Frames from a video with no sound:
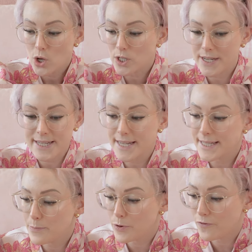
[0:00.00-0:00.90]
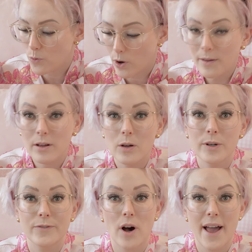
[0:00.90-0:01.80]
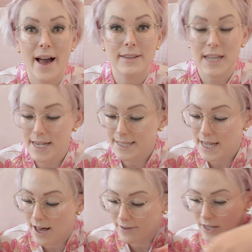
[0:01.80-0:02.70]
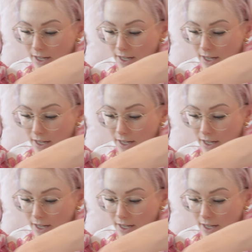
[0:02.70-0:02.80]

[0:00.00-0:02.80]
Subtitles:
So as I said before, we've got our nice coffee.